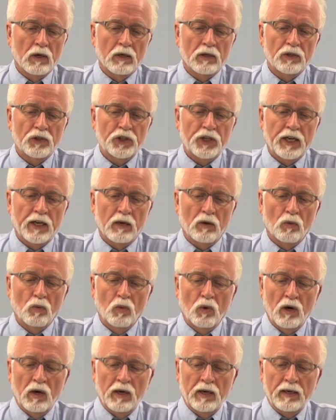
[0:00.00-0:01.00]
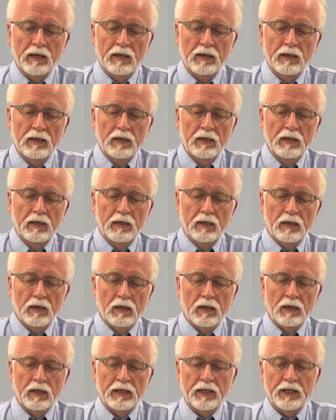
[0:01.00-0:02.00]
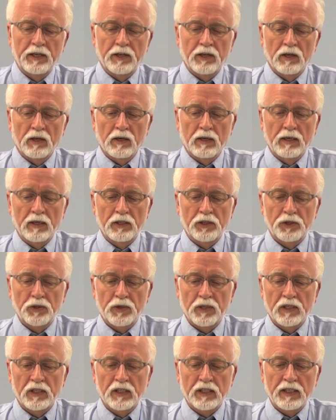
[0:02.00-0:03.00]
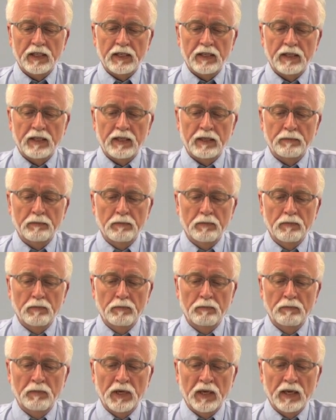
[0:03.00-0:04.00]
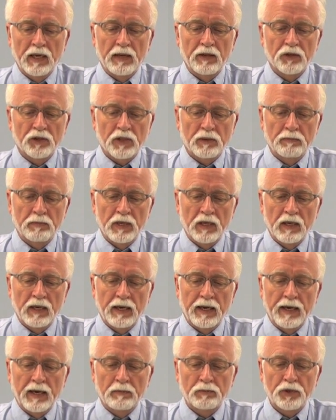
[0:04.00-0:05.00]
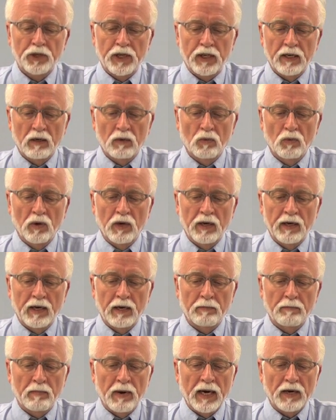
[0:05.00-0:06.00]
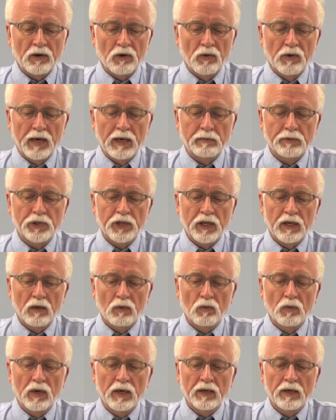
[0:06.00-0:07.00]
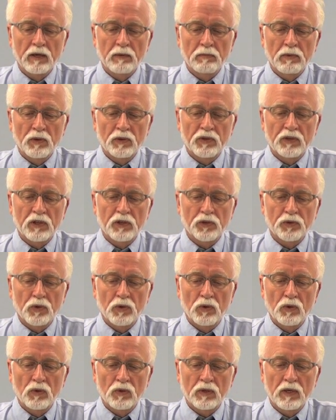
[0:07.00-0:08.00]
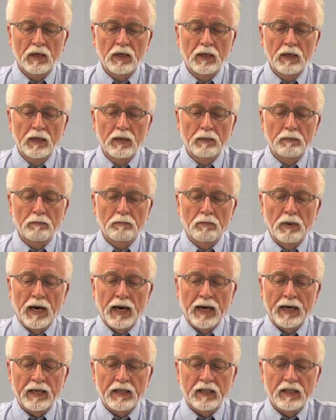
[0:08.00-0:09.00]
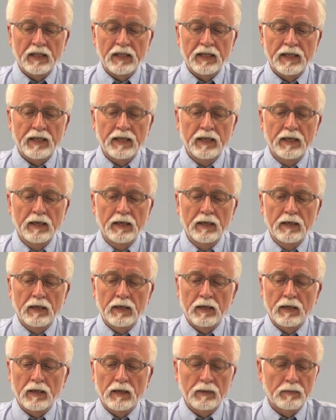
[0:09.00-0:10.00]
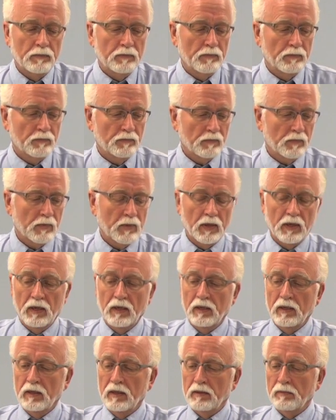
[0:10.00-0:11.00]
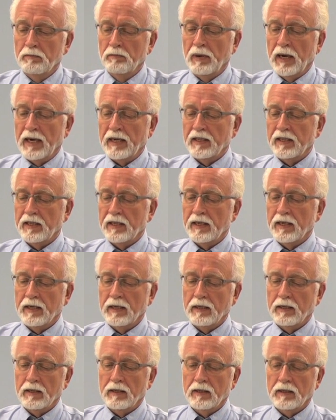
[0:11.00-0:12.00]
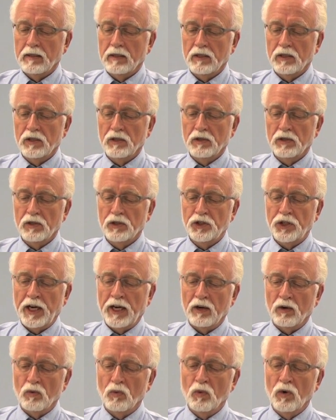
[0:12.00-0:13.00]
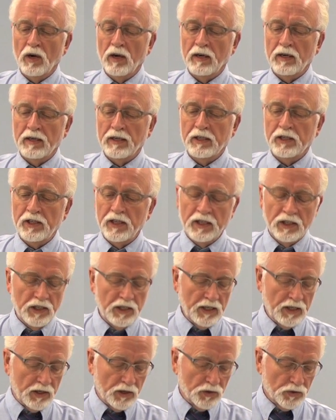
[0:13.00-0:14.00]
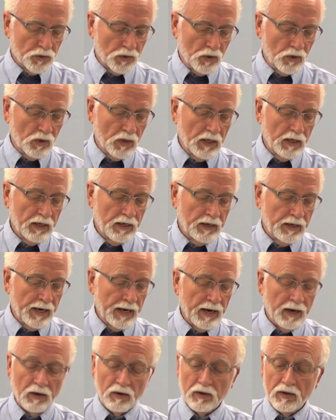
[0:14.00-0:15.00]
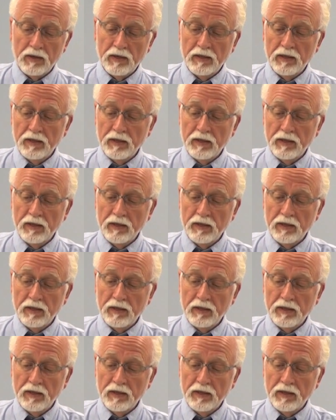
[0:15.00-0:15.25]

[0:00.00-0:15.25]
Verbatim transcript: uh, channel one on here, as you can see, the milli, there's a milliamp channel one and a microamp channel one. They're both controlled by the um, by the uh, channel one intensity control. Now,